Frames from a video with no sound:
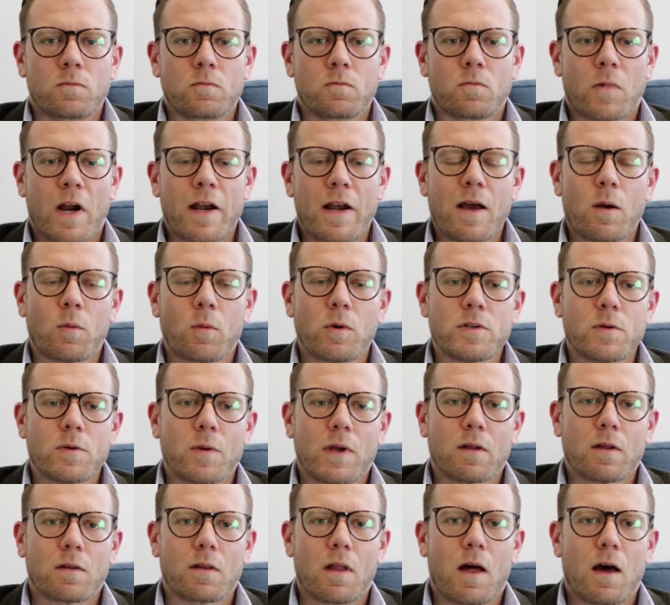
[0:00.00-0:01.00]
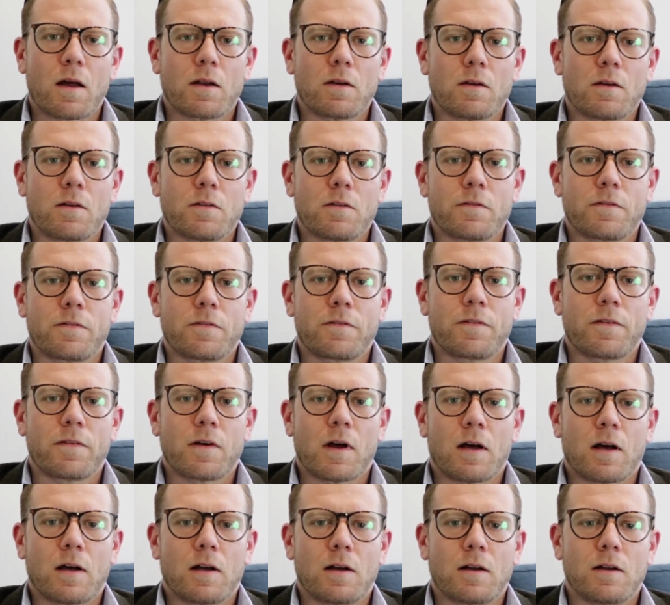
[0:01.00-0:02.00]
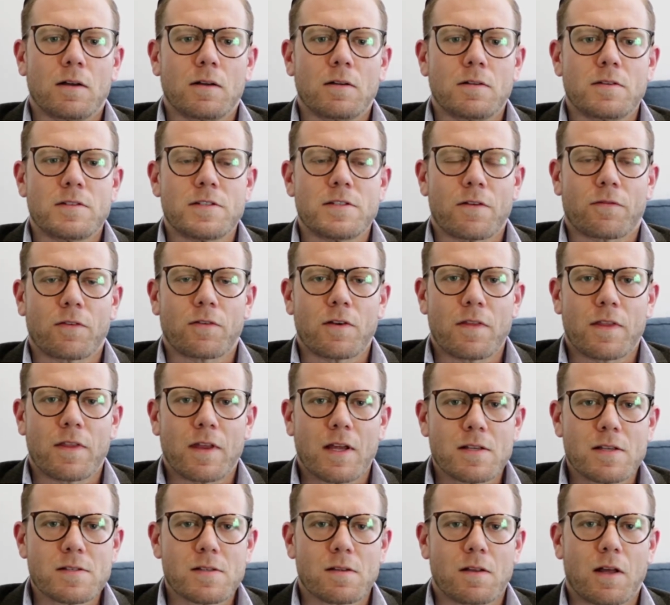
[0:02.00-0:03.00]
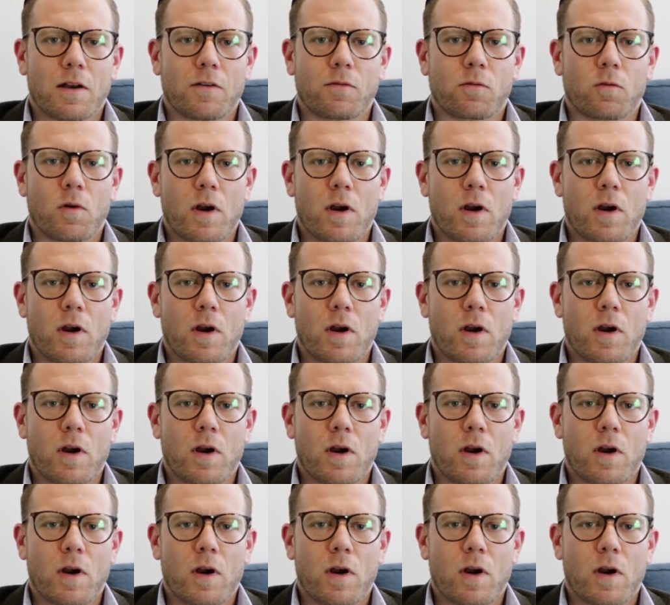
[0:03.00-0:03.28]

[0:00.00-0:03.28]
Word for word: Right now we're doing a lot of uh, different things, a lot of